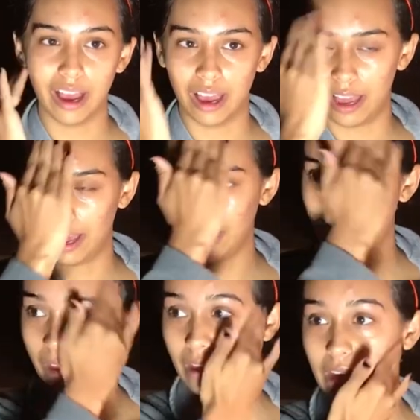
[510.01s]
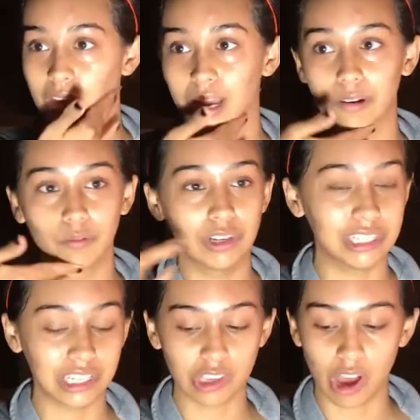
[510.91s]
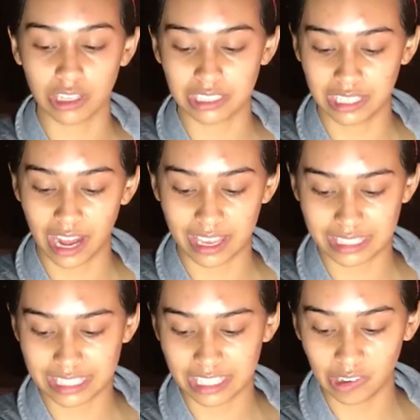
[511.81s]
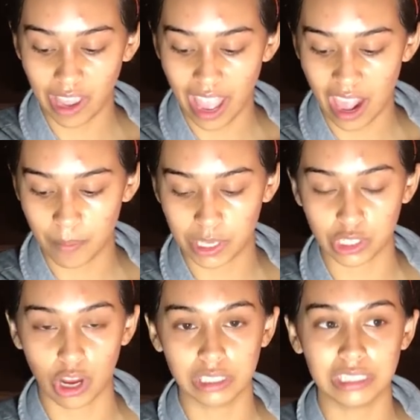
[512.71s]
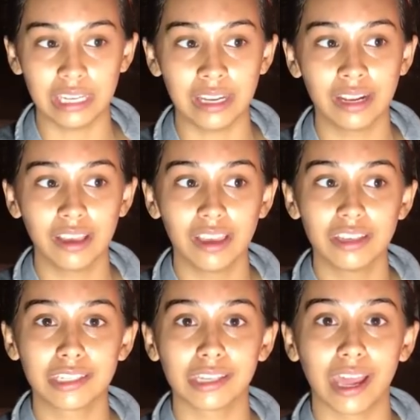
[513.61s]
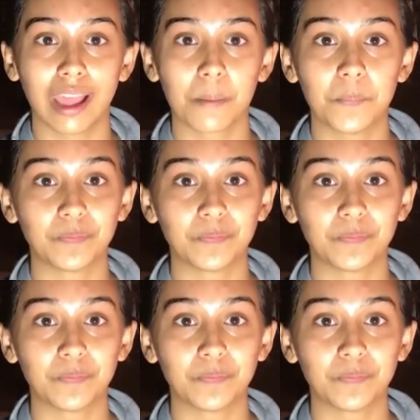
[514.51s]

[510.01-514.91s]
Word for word: I was exhausted. I still am exhausted. It's like,